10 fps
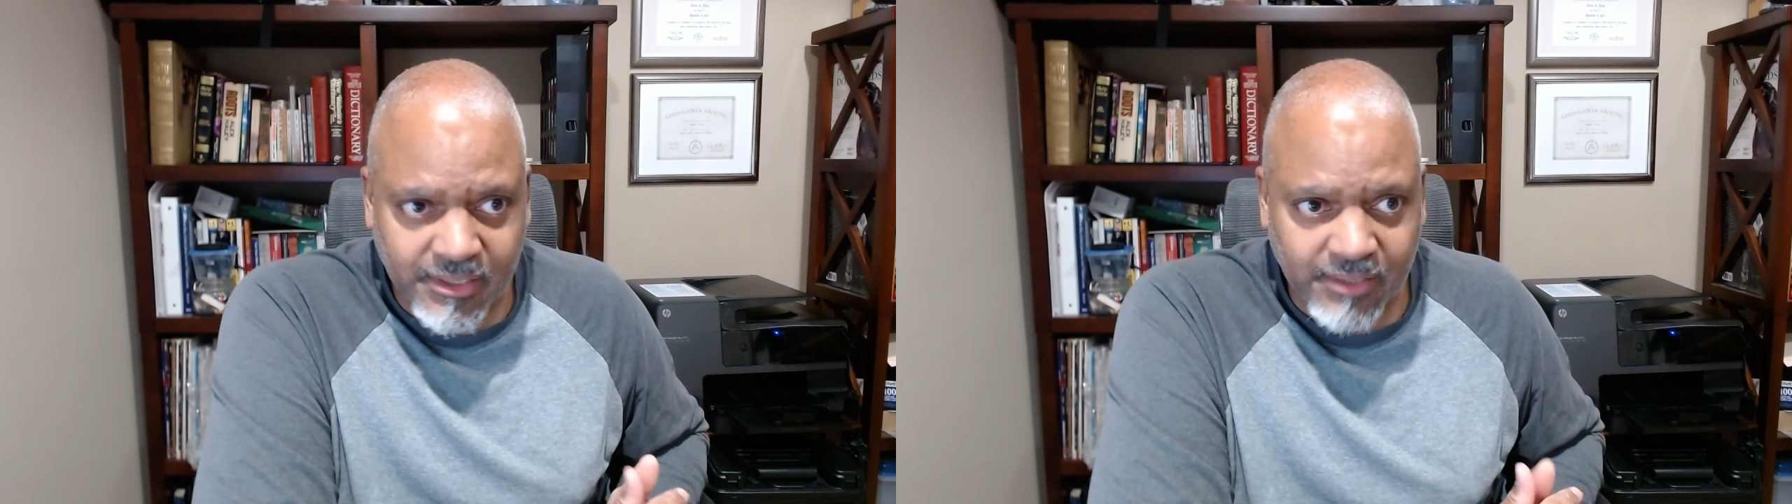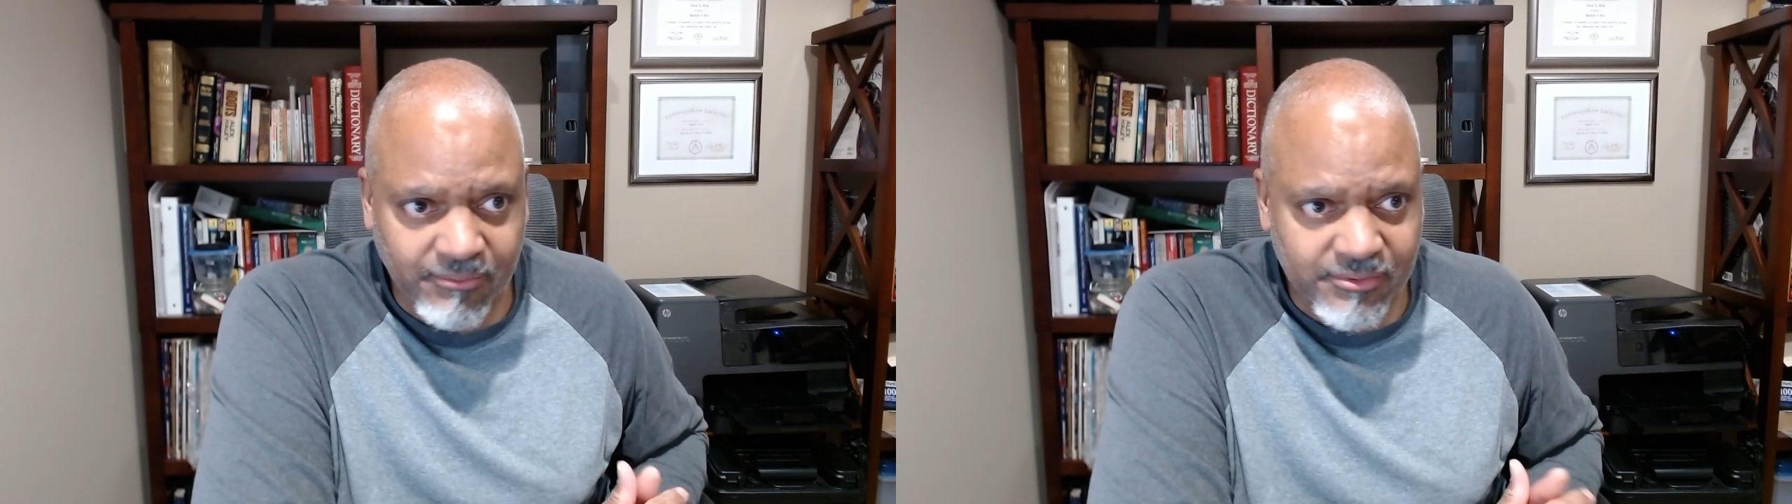
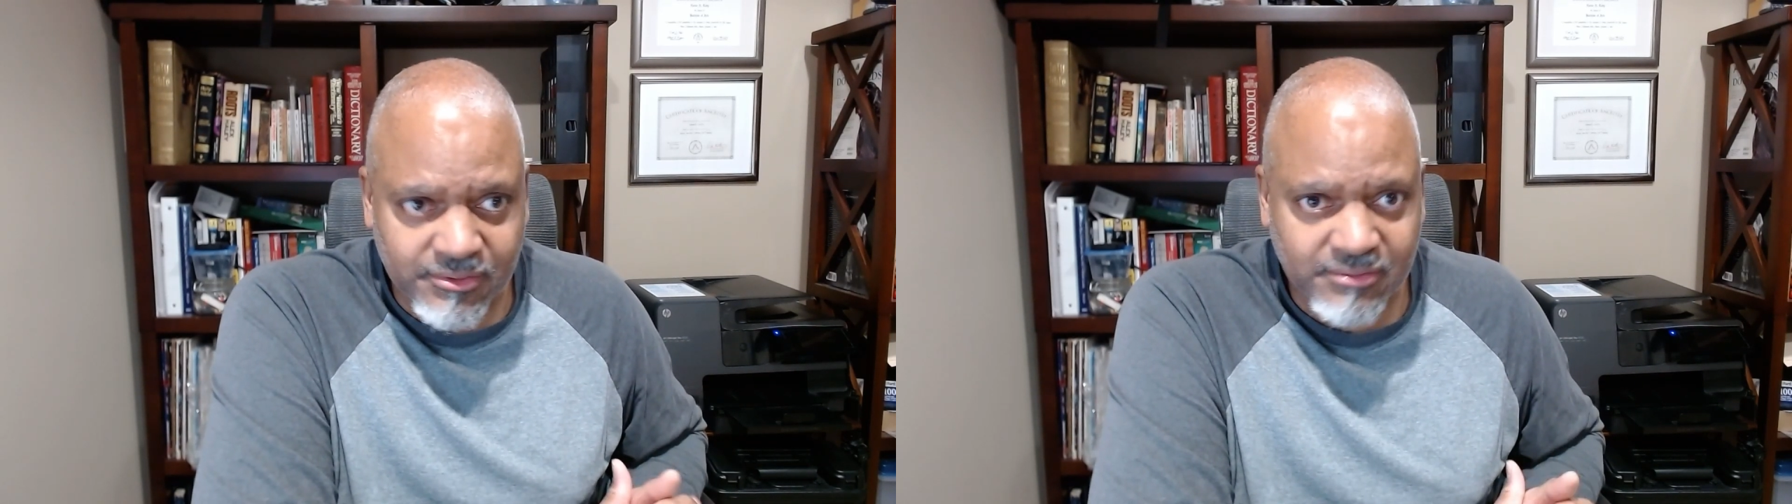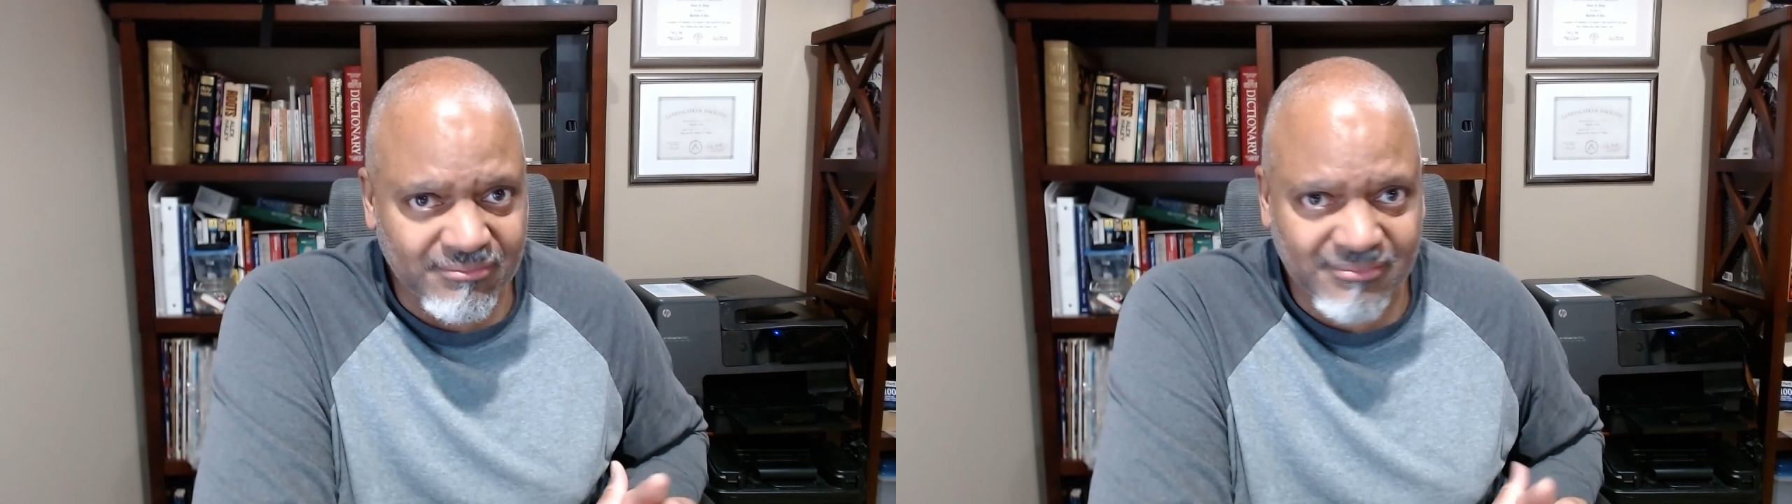again, we
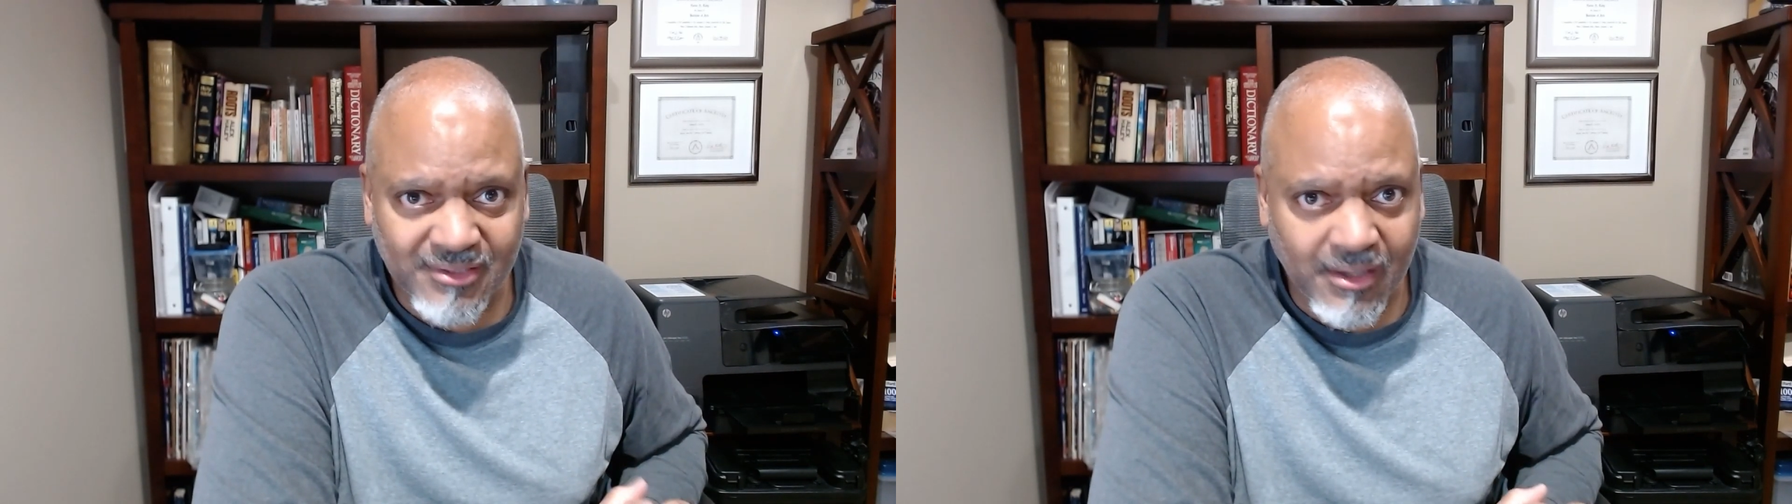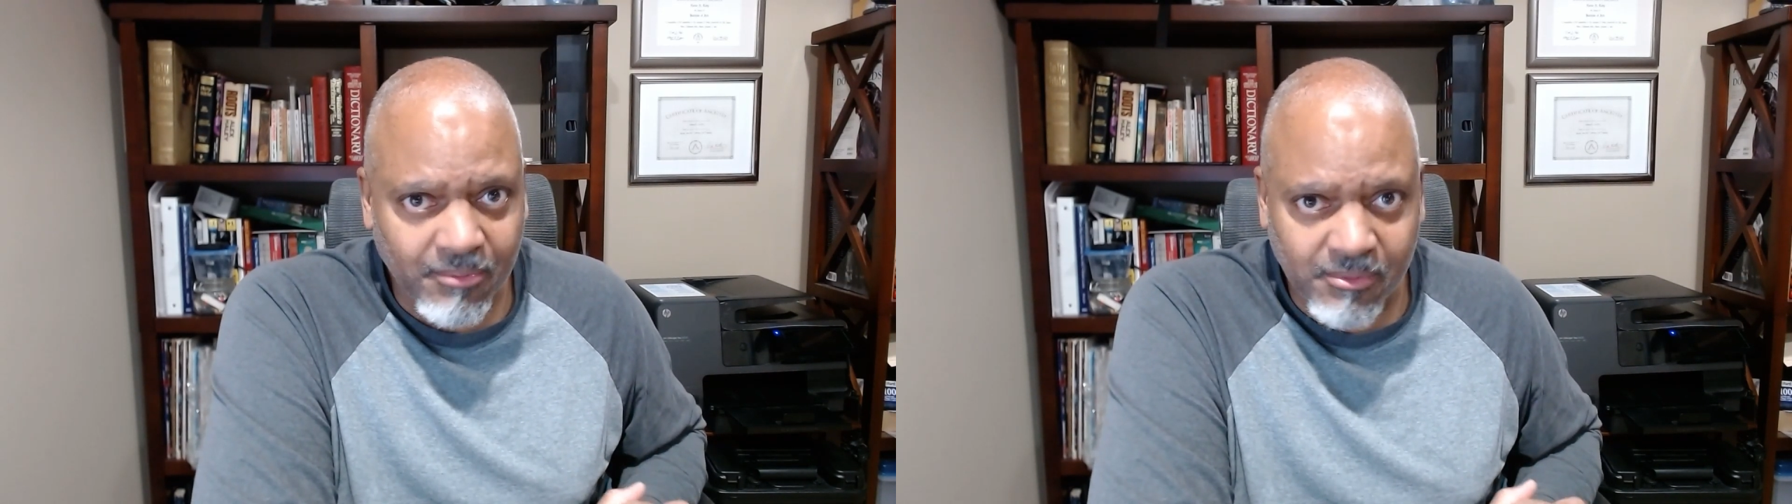just
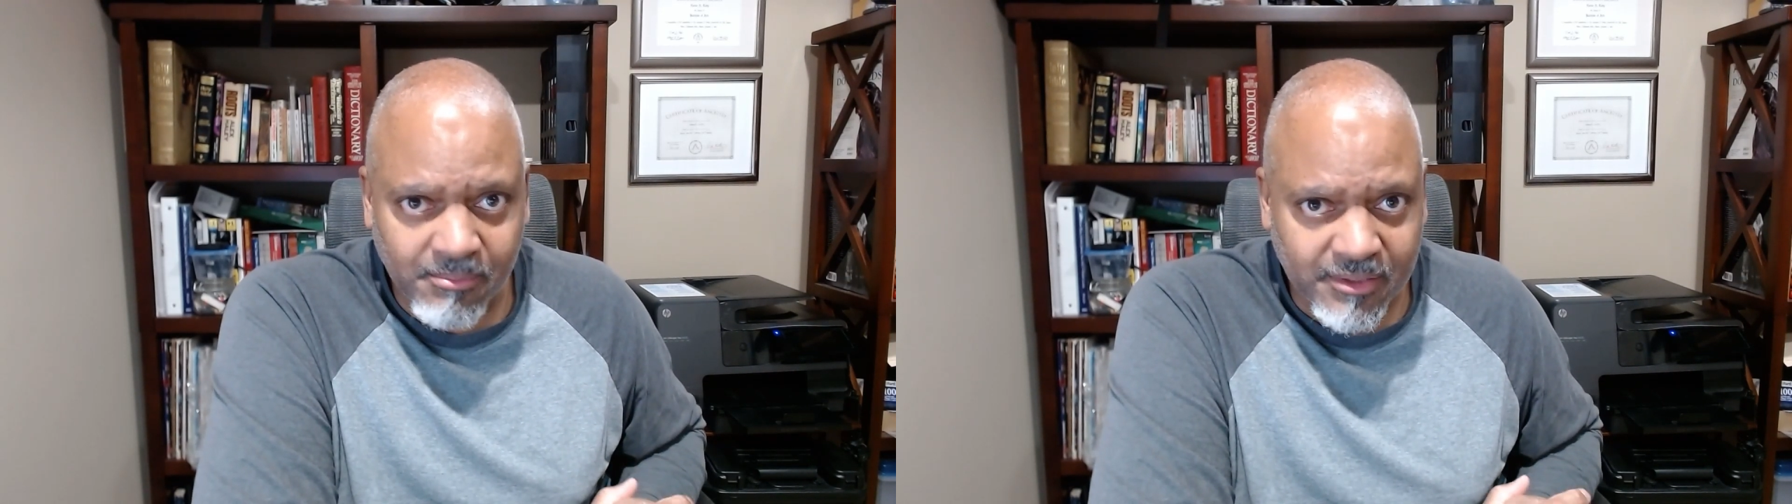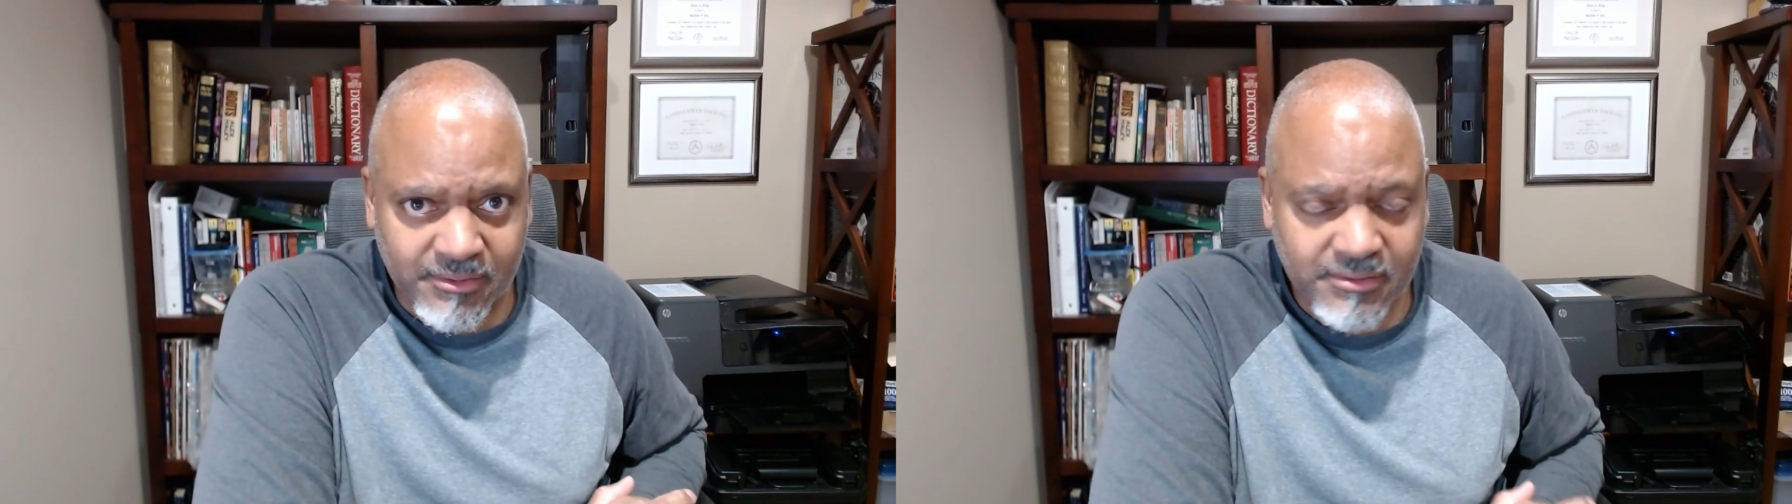a couple of
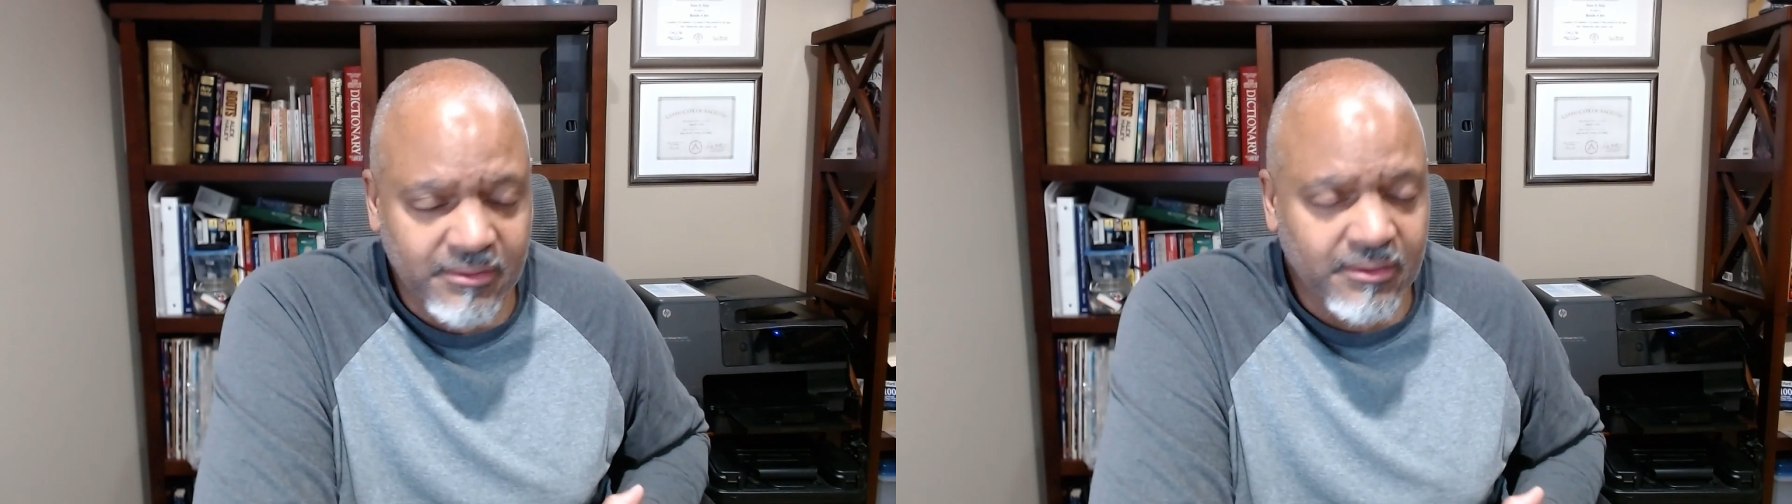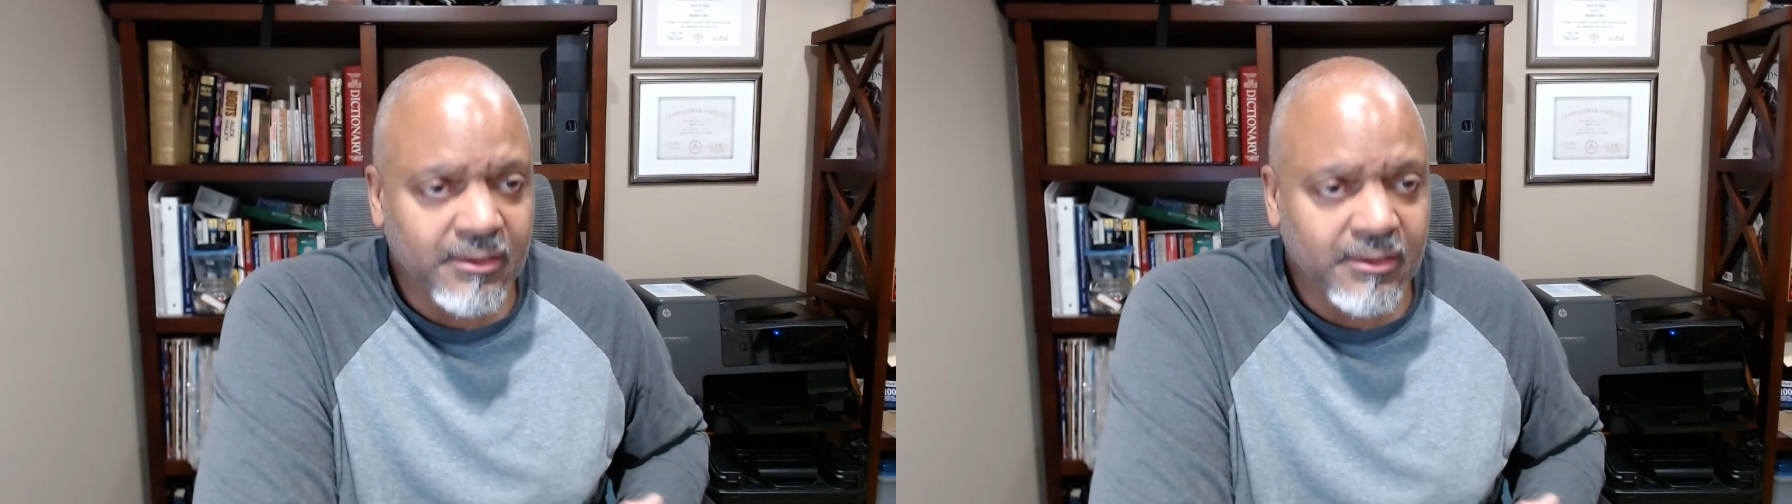months.